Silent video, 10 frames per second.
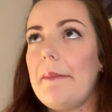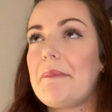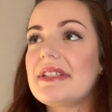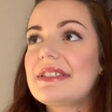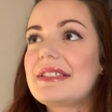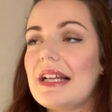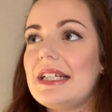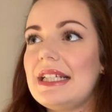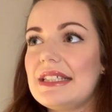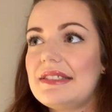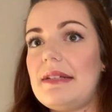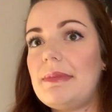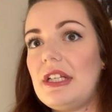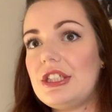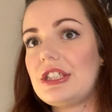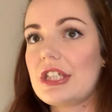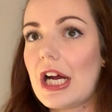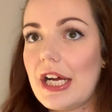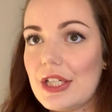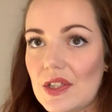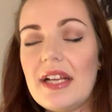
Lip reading: but still in a similar style.